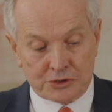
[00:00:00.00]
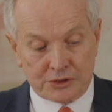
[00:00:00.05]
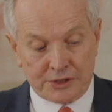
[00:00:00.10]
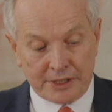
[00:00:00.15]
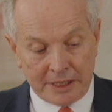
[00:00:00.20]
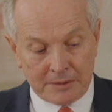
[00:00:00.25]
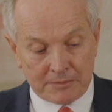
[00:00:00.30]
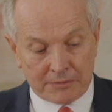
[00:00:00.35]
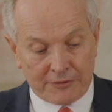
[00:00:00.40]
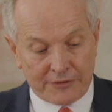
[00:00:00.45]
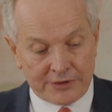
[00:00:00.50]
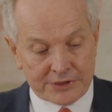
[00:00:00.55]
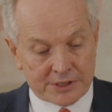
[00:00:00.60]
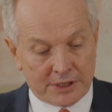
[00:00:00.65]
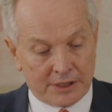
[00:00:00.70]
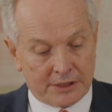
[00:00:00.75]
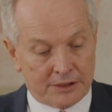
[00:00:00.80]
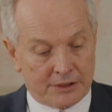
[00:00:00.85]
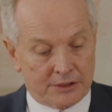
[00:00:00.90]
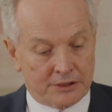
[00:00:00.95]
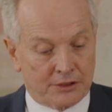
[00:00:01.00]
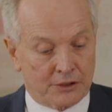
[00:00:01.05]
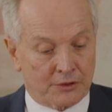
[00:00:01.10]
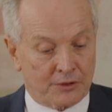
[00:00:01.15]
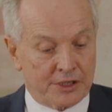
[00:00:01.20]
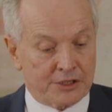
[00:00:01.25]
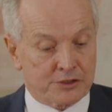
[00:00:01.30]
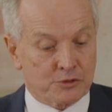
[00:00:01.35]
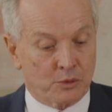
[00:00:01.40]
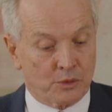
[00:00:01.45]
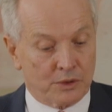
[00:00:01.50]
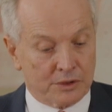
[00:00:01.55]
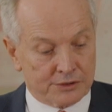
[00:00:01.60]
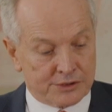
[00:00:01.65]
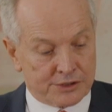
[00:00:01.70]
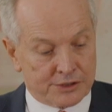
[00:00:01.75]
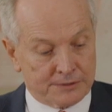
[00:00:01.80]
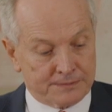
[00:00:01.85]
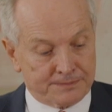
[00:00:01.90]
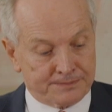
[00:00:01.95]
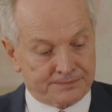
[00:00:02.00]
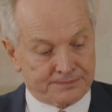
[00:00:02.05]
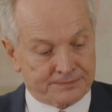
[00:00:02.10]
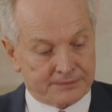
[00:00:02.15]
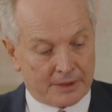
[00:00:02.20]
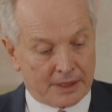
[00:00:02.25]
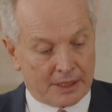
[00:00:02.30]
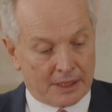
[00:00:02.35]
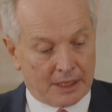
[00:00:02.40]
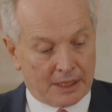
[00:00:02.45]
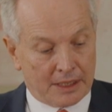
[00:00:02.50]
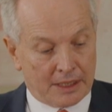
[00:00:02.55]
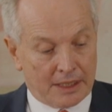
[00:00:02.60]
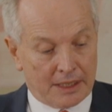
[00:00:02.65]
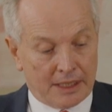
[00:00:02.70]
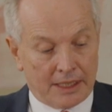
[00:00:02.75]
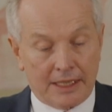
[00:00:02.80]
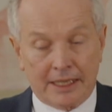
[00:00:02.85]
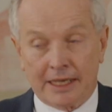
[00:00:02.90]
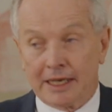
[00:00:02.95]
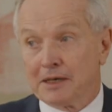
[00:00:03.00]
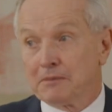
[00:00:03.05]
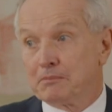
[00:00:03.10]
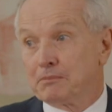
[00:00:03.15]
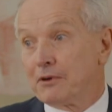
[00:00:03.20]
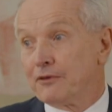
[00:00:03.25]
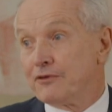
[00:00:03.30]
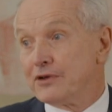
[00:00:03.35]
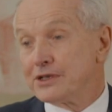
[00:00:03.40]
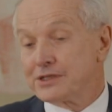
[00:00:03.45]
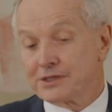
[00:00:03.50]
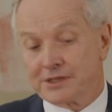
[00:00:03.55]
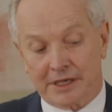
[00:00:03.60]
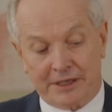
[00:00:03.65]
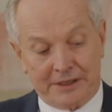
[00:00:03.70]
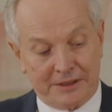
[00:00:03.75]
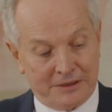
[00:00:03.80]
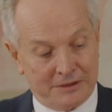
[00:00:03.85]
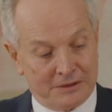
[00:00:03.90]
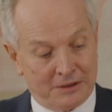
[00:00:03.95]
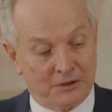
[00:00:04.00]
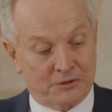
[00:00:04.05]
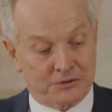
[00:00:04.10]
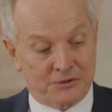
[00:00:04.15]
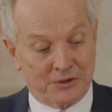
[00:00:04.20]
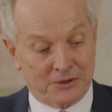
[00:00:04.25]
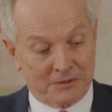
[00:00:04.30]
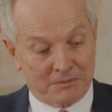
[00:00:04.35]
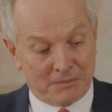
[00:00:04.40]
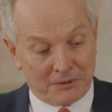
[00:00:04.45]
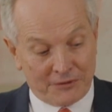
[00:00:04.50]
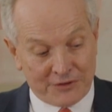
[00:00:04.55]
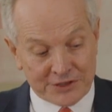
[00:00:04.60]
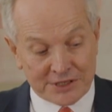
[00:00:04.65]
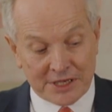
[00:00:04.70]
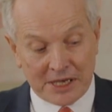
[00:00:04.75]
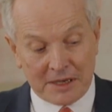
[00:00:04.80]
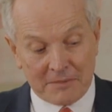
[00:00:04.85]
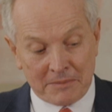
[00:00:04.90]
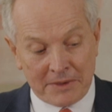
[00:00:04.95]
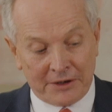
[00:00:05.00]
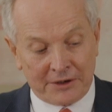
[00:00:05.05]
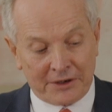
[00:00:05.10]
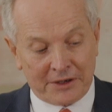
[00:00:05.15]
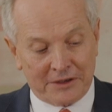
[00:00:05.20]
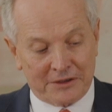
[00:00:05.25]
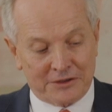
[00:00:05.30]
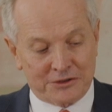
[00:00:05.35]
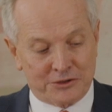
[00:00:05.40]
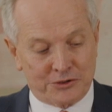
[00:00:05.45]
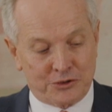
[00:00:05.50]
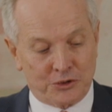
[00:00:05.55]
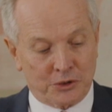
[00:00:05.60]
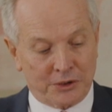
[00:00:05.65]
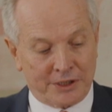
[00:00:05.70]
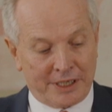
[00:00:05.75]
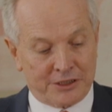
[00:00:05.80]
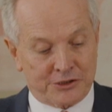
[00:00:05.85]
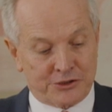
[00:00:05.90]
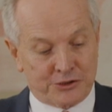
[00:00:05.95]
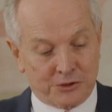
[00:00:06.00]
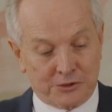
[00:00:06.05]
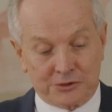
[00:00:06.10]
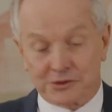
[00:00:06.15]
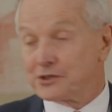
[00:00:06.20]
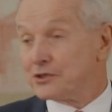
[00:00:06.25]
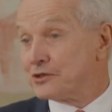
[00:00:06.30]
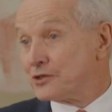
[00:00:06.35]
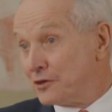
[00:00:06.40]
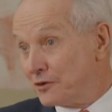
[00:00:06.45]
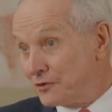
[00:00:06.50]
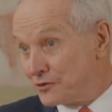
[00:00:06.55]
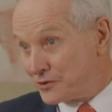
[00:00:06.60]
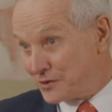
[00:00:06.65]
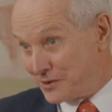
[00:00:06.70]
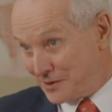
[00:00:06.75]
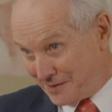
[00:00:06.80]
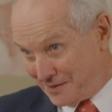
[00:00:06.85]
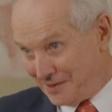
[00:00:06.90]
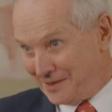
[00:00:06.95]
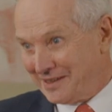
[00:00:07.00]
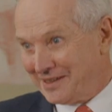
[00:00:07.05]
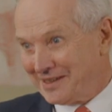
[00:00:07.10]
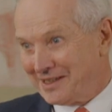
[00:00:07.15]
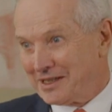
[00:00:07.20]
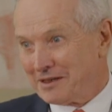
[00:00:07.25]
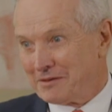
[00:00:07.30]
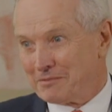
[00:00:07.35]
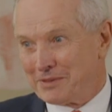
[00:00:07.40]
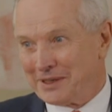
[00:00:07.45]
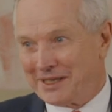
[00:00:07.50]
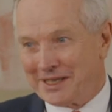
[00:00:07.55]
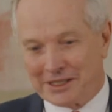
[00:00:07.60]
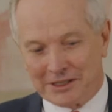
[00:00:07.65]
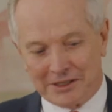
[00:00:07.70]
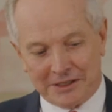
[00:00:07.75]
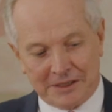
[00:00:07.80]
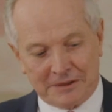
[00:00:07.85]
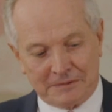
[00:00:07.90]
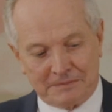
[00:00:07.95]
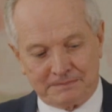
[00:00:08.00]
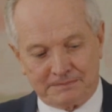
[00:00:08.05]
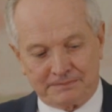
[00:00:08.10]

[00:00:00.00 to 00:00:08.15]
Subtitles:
Dean, Professor Therese Wilson, Professor Emerita Julianne Schultz deserves particular